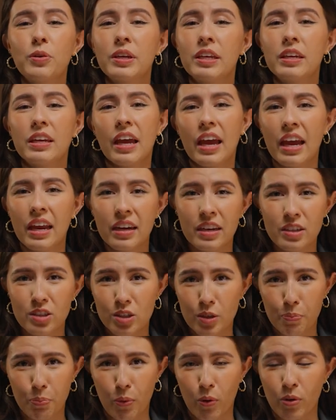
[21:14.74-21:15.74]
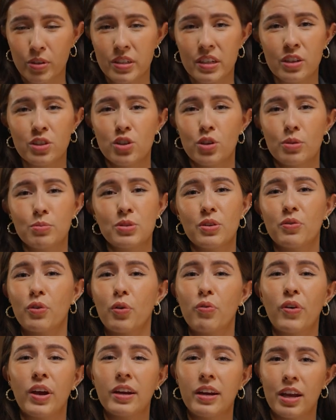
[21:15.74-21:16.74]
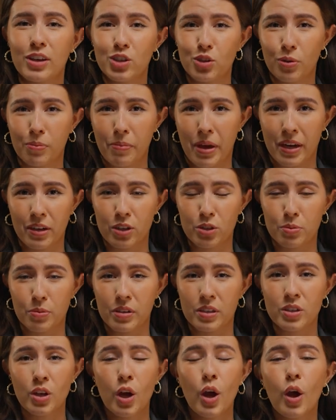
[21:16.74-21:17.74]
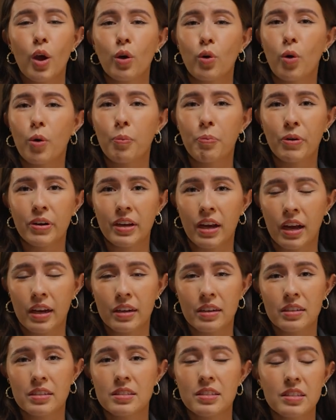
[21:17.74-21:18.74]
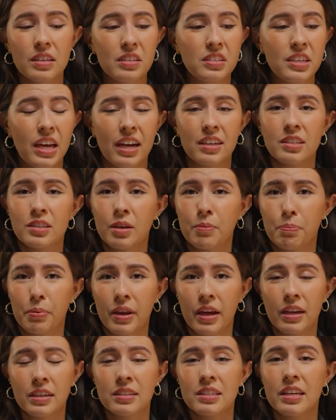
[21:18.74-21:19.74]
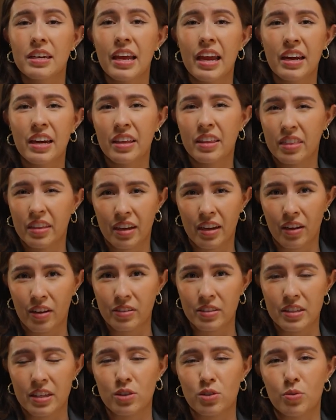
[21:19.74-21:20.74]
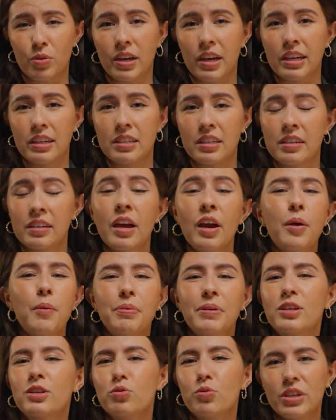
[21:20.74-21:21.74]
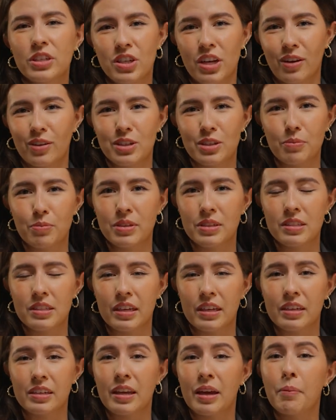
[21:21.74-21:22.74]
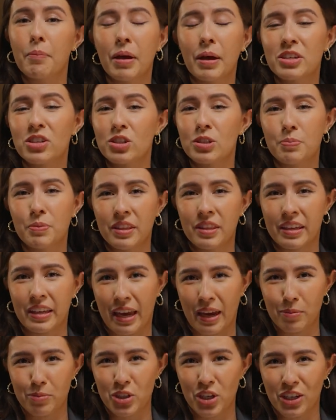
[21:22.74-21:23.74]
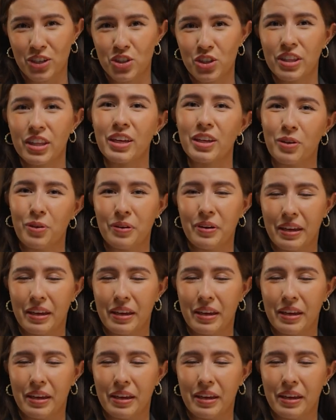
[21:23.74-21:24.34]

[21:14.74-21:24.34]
need any support in terms of your financial management, corporate guidance, tax compliance, and anything else that's related, please reach out to Mazid. It might just be the game changer that you